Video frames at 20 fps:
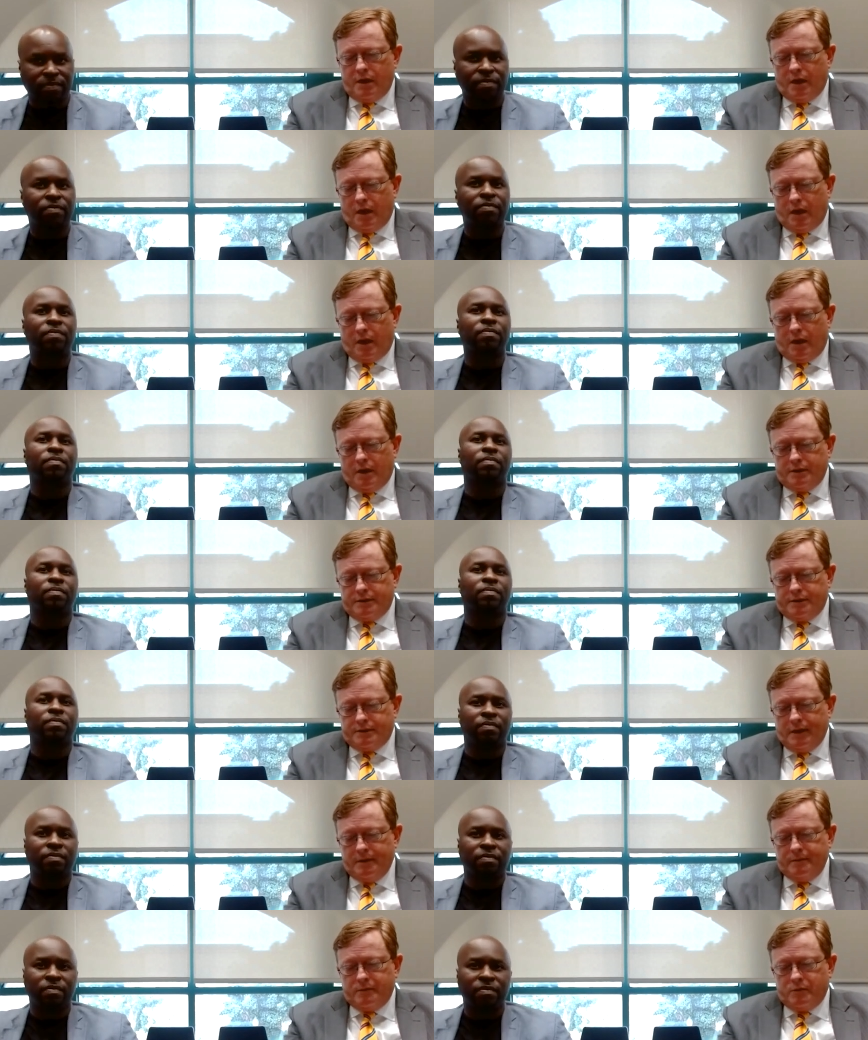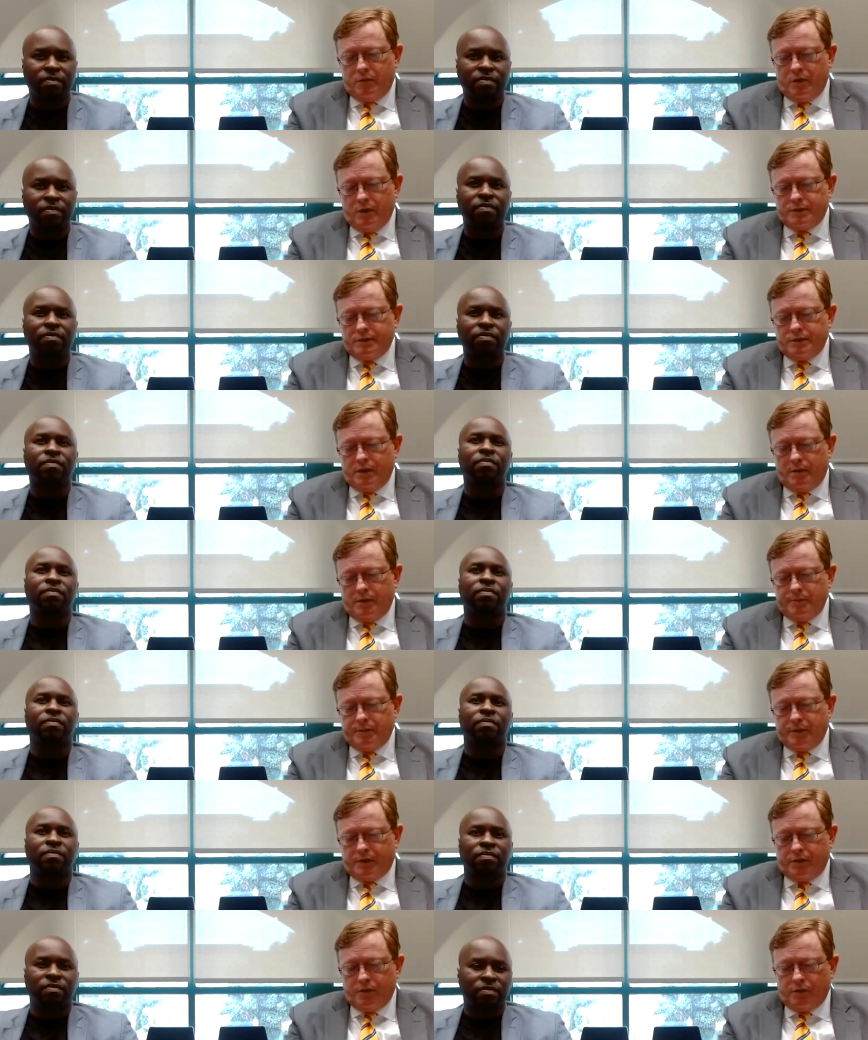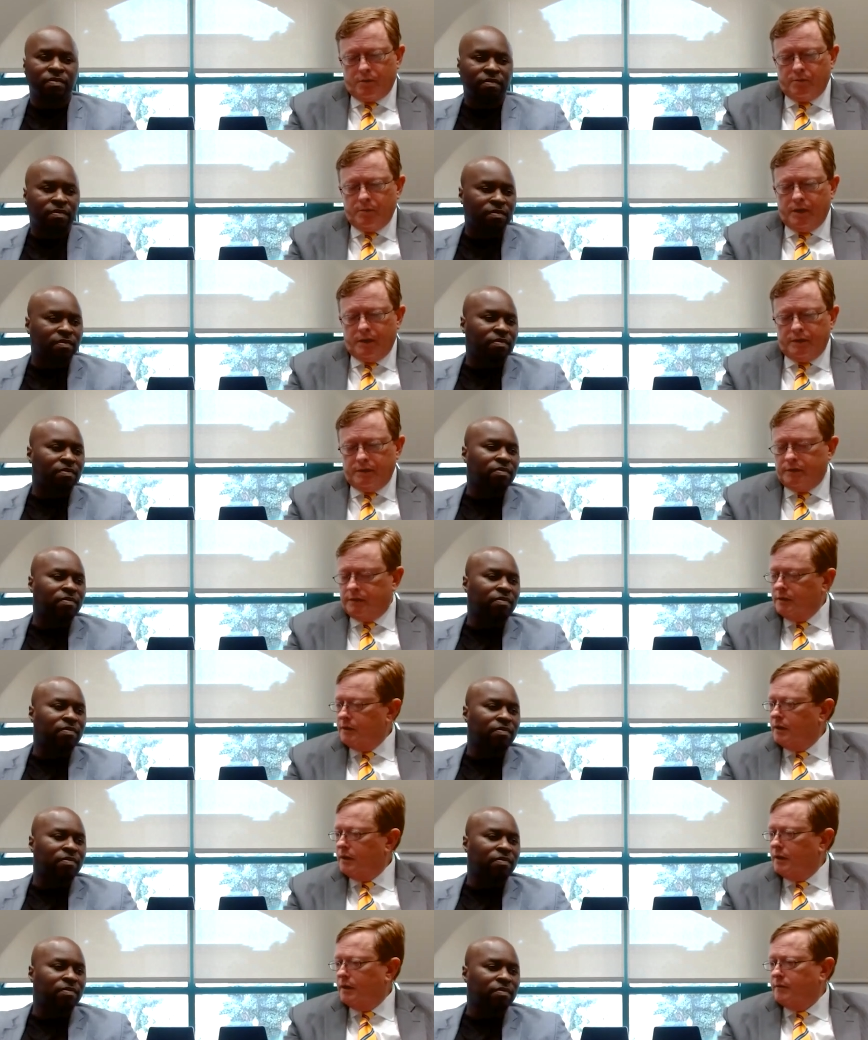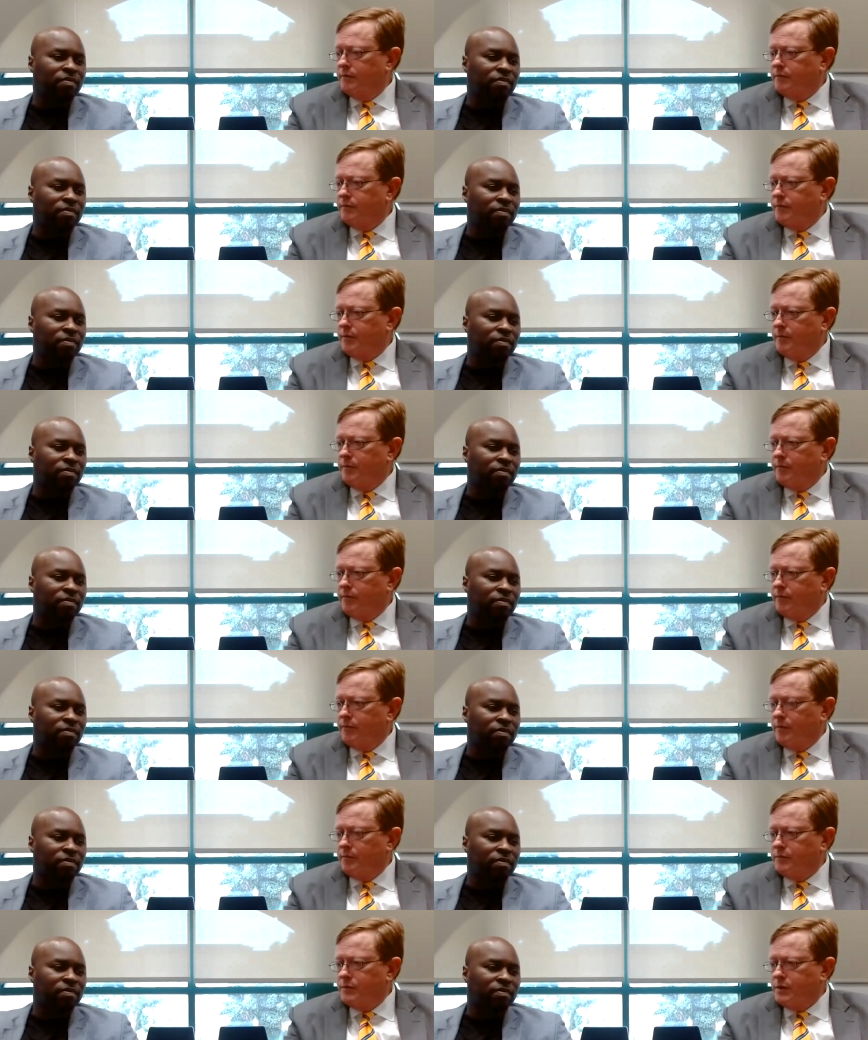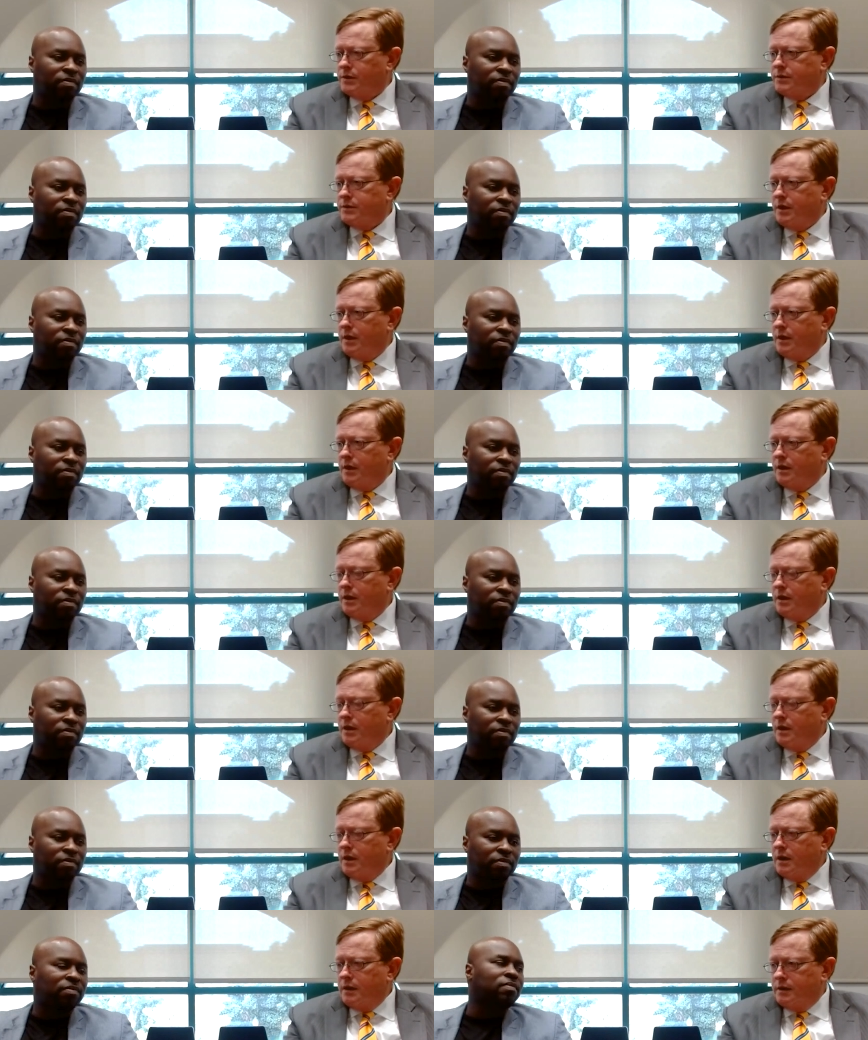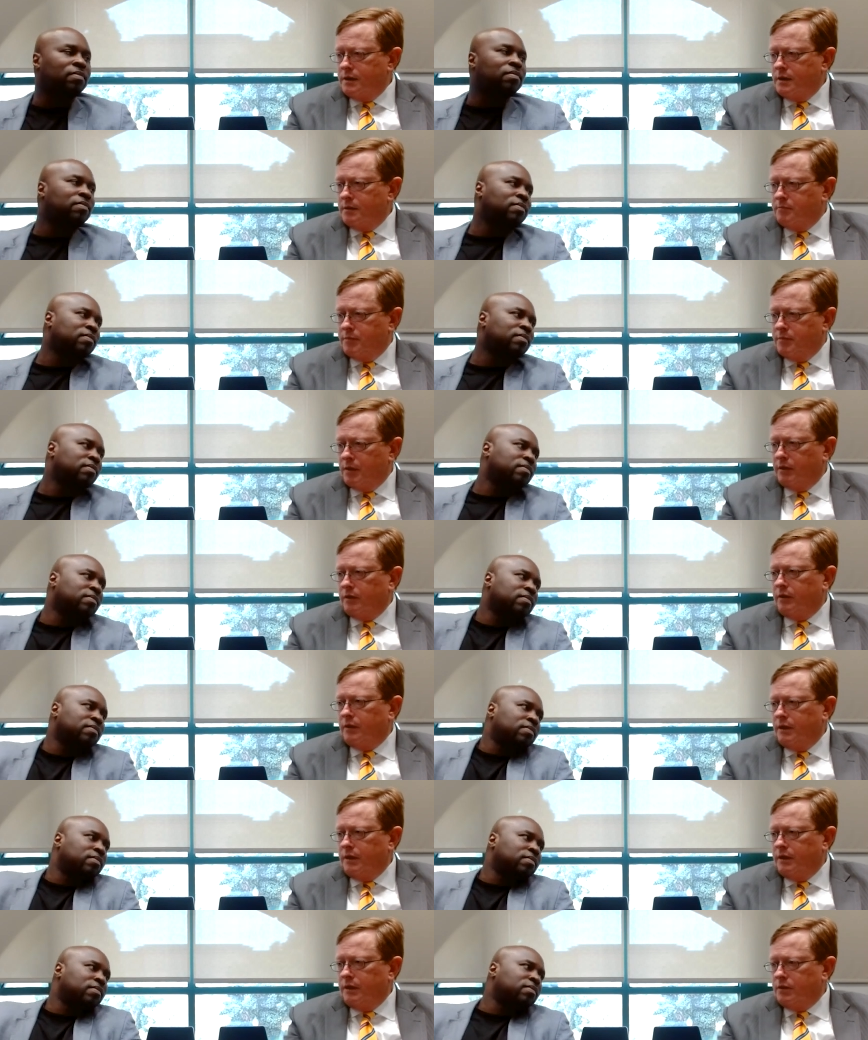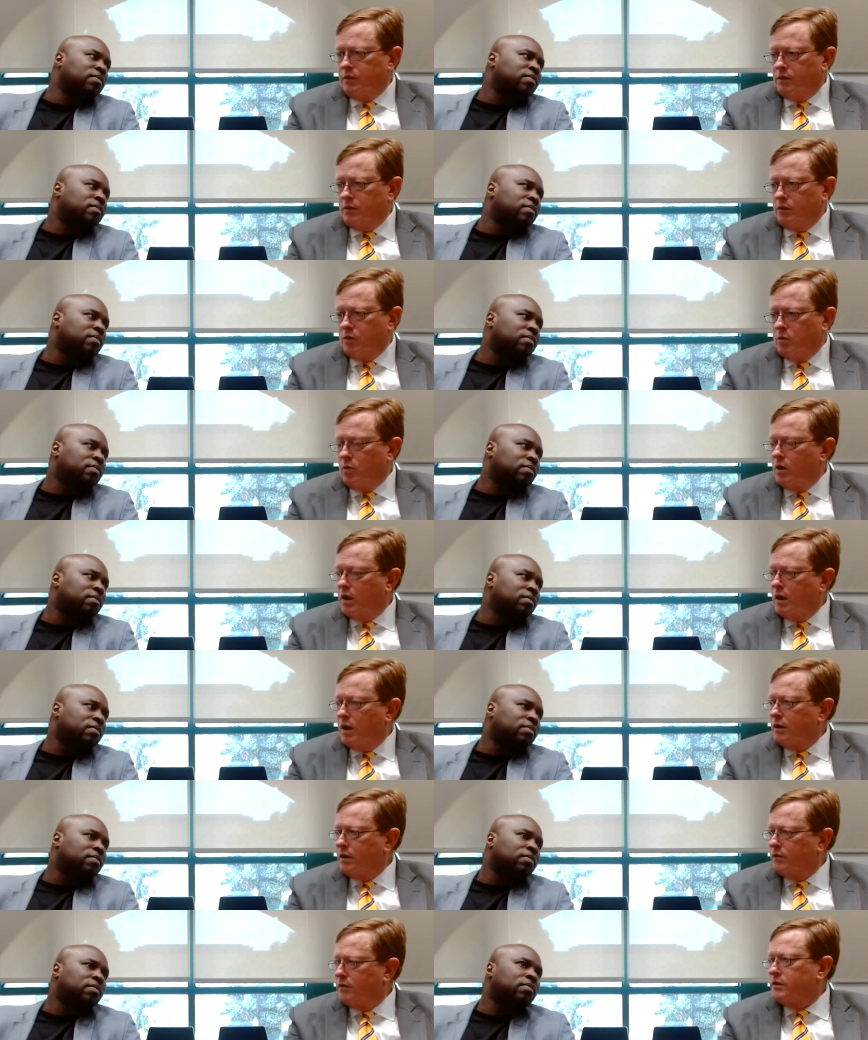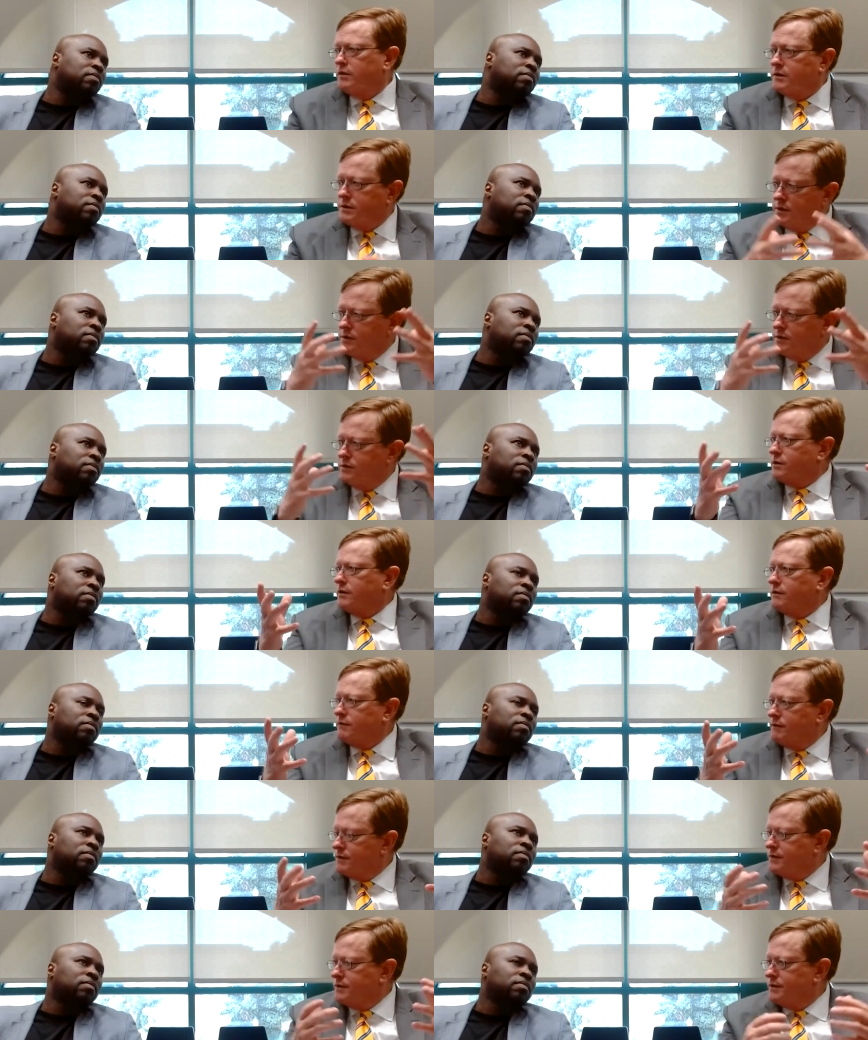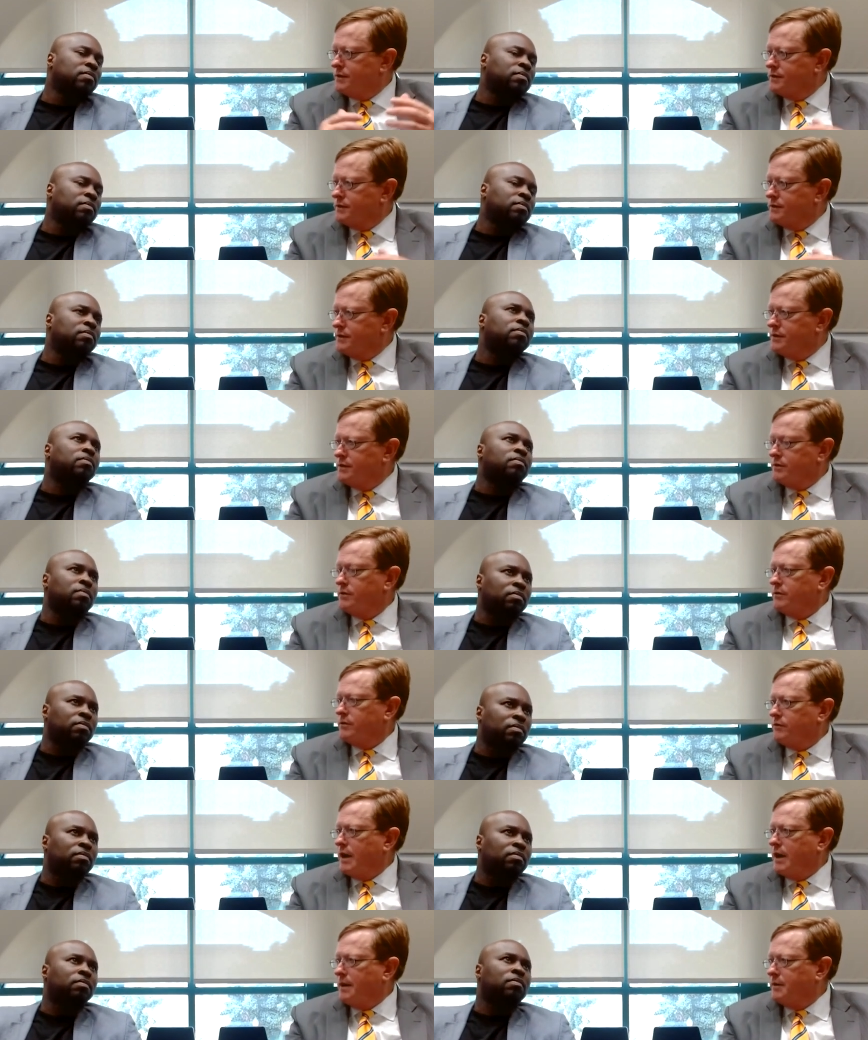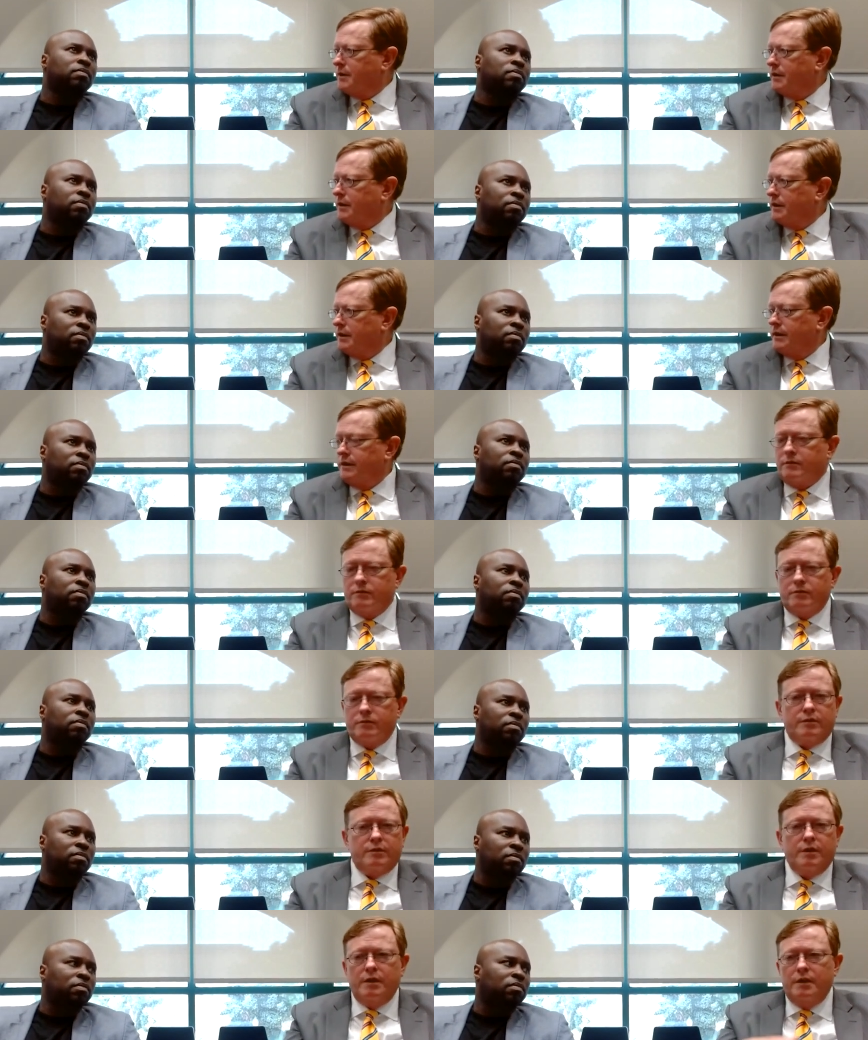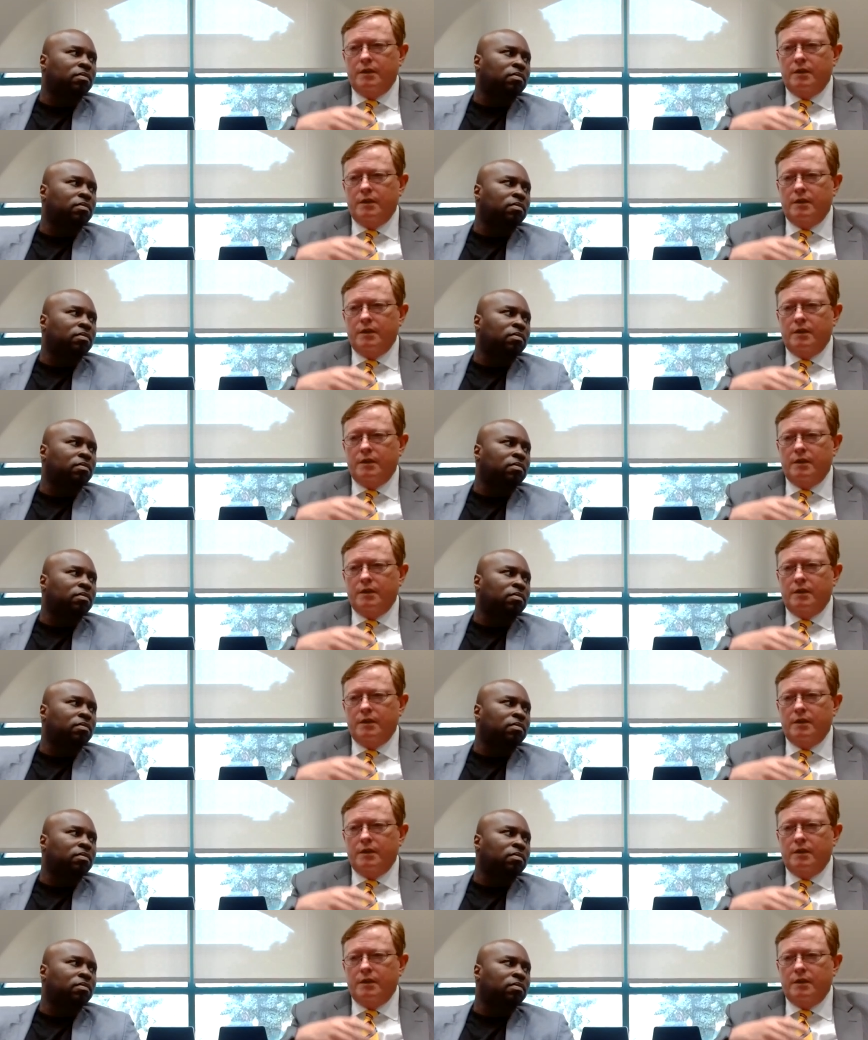Speaker 1: Uh, same question on procurement, uh, from, from just, uh, the ability to acquire goods and services and do it rapidly, or,